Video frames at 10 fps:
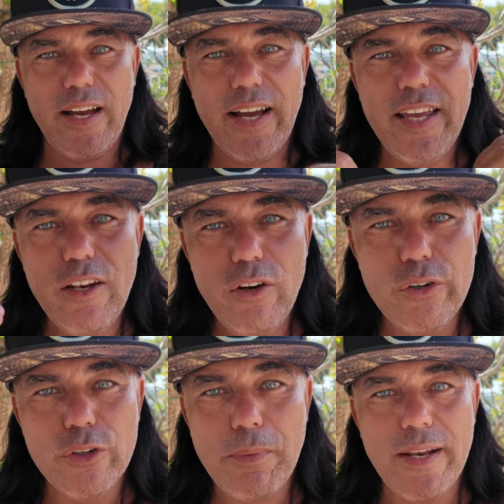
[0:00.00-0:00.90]
I
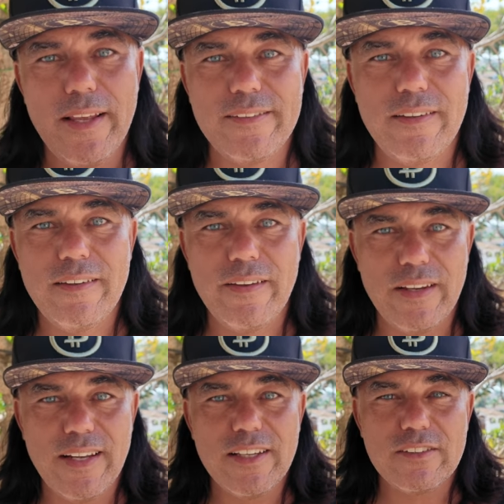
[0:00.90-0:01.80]
learned my lesson in
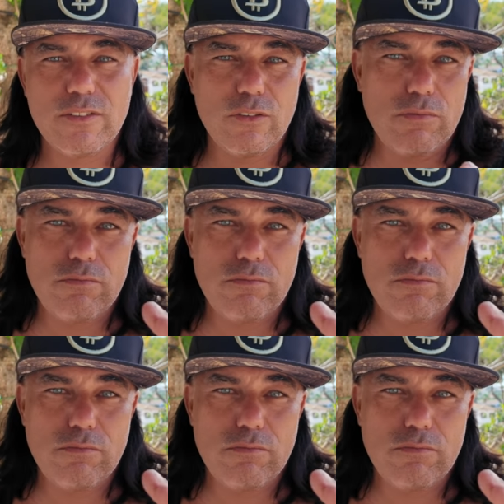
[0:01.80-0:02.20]
the last